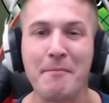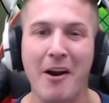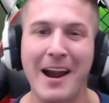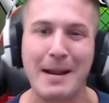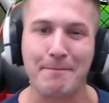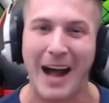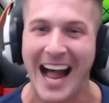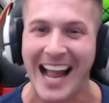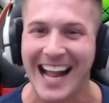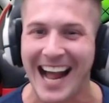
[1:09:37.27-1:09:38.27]
break!
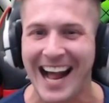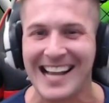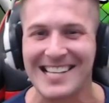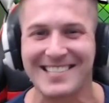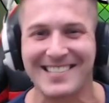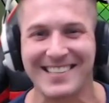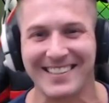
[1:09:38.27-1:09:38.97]
Bye, guys!